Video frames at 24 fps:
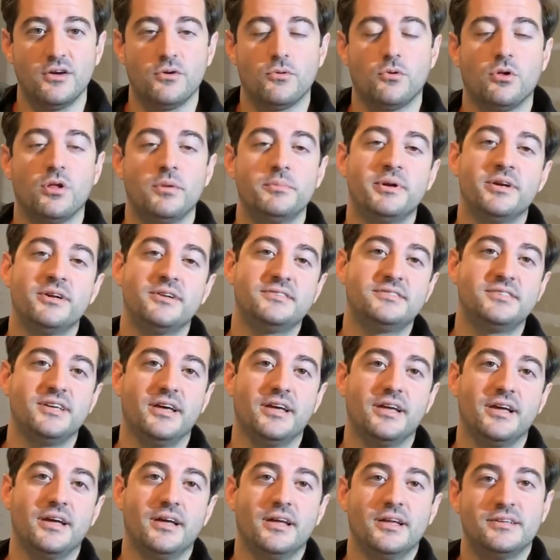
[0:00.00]
Well, I'm here to tell
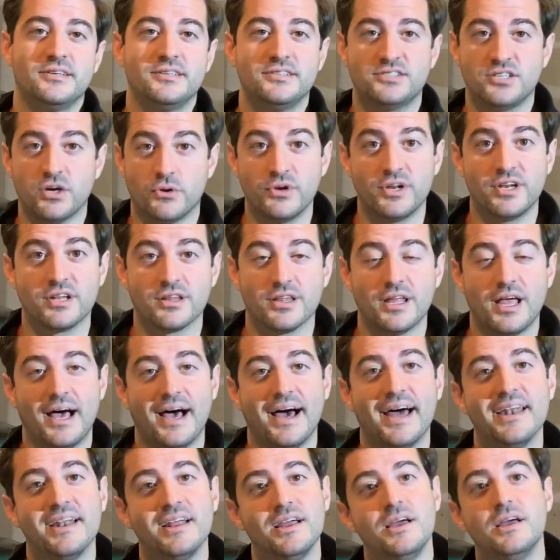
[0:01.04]
you, you don't need a
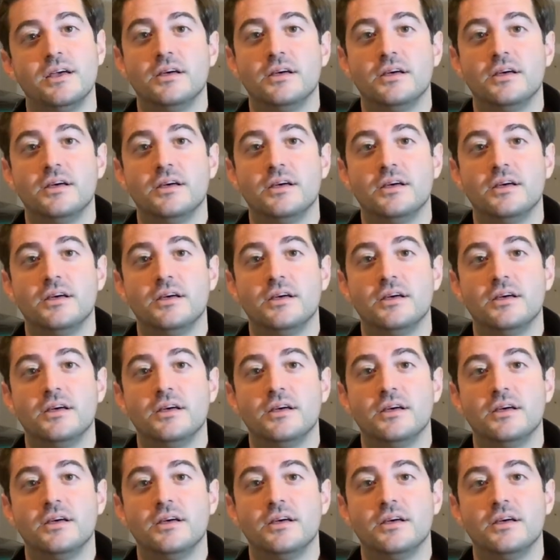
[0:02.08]
lot.